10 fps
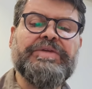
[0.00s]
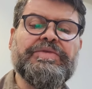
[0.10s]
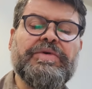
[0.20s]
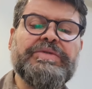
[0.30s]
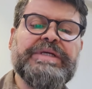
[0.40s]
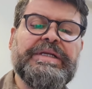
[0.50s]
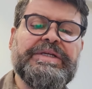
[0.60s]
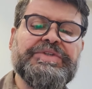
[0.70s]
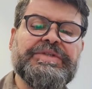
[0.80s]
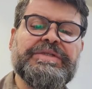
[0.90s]
in total
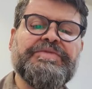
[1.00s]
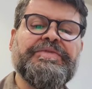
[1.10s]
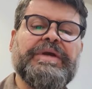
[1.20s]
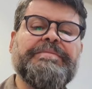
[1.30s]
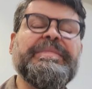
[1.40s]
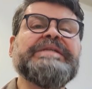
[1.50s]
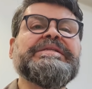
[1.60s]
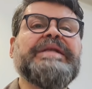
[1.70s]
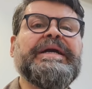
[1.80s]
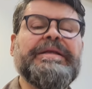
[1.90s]
lesions from
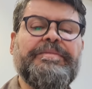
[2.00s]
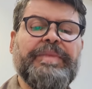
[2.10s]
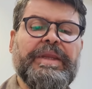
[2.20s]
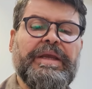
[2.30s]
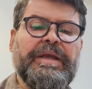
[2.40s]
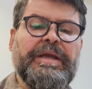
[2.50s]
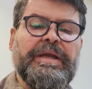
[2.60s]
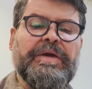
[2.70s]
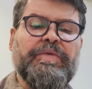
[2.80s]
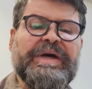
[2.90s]
baseline
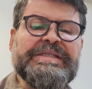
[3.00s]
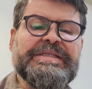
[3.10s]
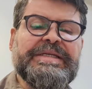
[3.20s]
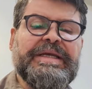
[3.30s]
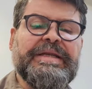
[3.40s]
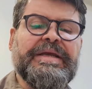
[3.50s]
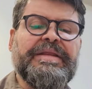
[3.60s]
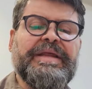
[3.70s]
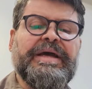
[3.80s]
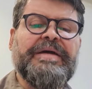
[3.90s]
was seen
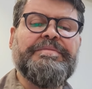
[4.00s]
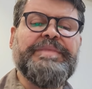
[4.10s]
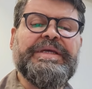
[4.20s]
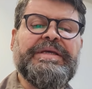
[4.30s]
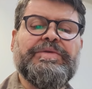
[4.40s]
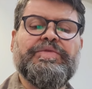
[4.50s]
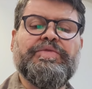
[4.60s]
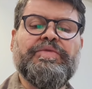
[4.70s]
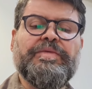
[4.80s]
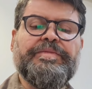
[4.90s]
in the
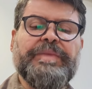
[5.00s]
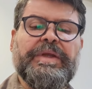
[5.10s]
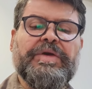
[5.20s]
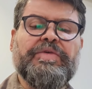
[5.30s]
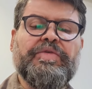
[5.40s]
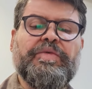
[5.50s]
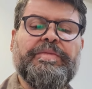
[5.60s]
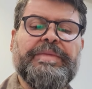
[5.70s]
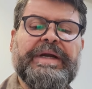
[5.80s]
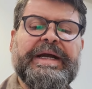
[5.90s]
B2
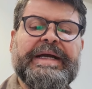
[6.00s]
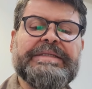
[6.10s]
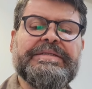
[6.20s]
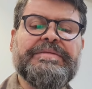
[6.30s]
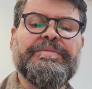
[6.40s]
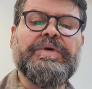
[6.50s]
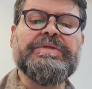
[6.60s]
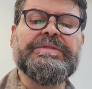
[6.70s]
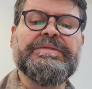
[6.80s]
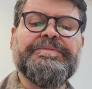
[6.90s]
group at
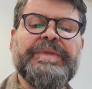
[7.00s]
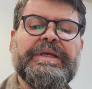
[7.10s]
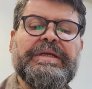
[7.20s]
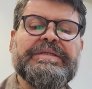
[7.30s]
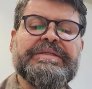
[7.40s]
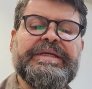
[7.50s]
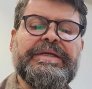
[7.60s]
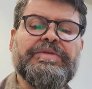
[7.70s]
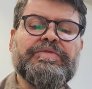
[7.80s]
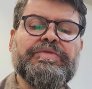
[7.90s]
both
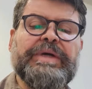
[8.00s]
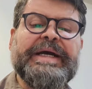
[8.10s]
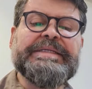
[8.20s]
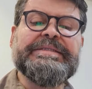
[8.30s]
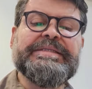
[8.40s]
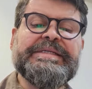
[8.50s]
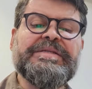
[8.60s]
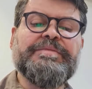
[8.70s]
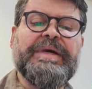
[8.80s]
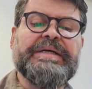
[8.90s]
3 and
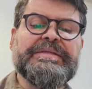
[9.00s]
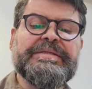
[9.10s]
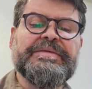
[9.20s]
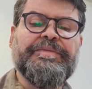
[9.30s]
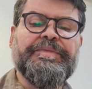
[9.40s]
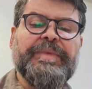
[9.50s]
6 months.